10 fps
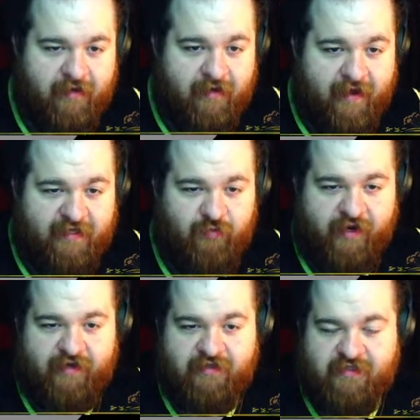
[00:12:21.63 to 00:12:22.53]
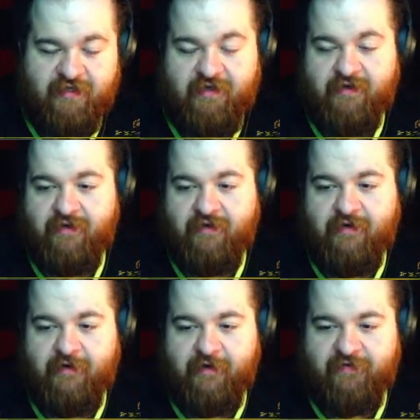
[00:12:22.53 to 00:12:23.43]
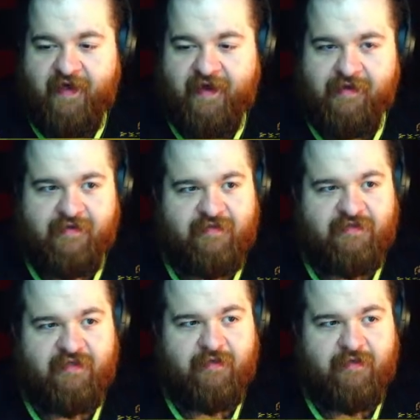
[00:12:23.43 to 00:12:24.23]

X, Y, and Z, that is